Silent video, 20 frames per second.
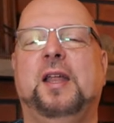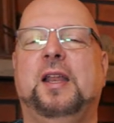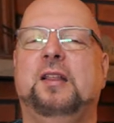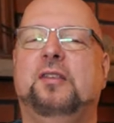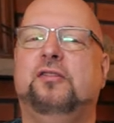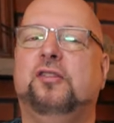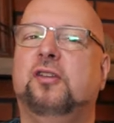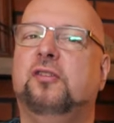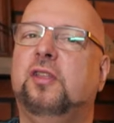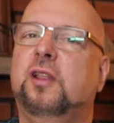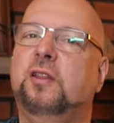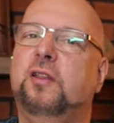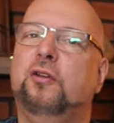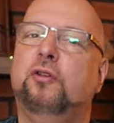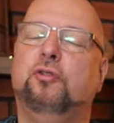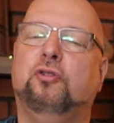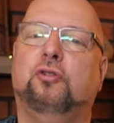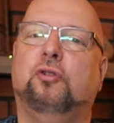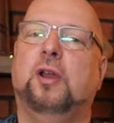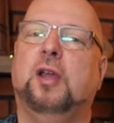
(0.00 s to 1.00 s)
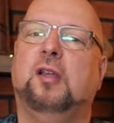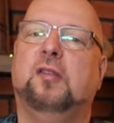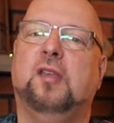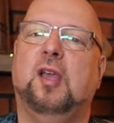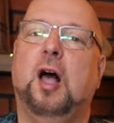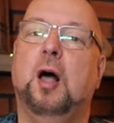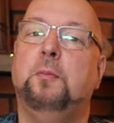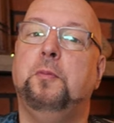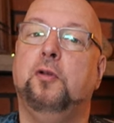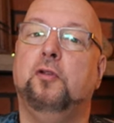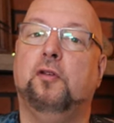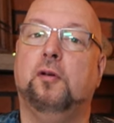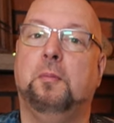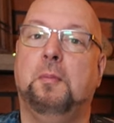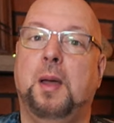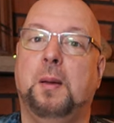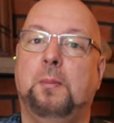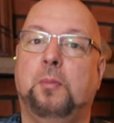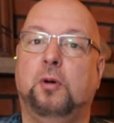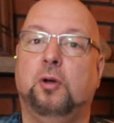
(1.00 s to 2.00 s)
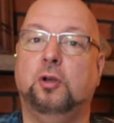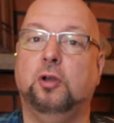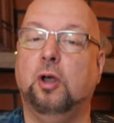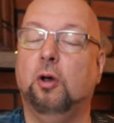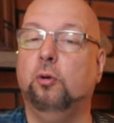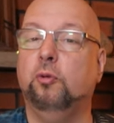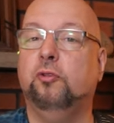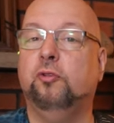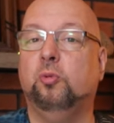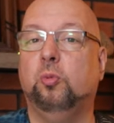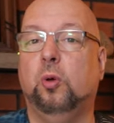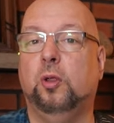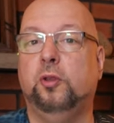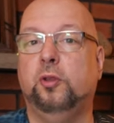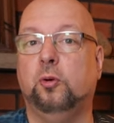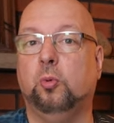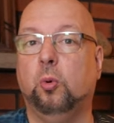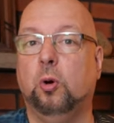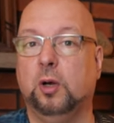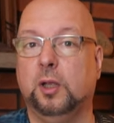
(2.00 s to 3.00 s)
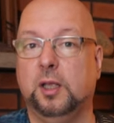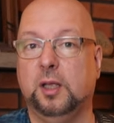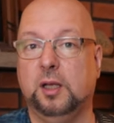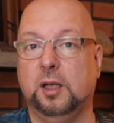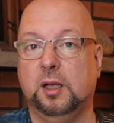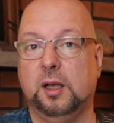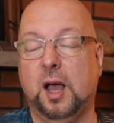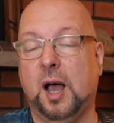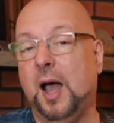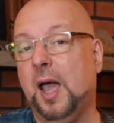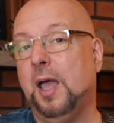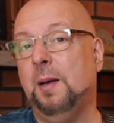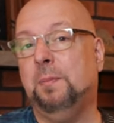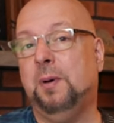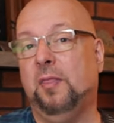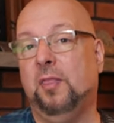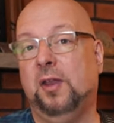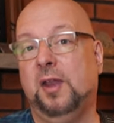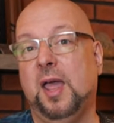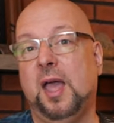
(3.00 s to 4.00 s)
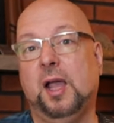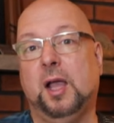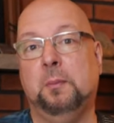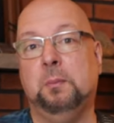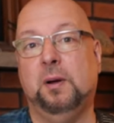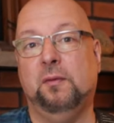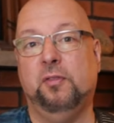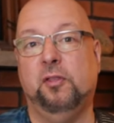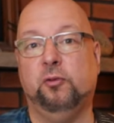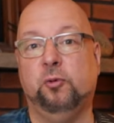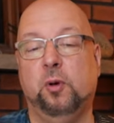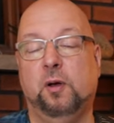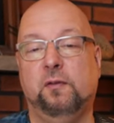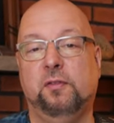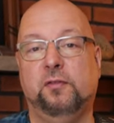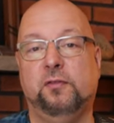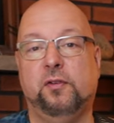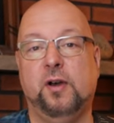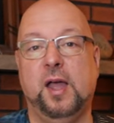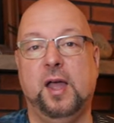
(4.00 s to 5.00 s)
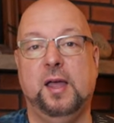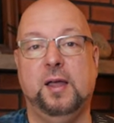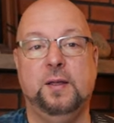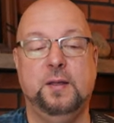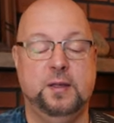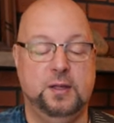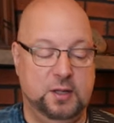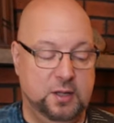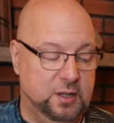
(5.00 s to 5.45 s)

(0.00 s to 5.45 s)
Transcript: And it's just a little trick to help you remember notes when you're working high up on the neck above the twelfth fret.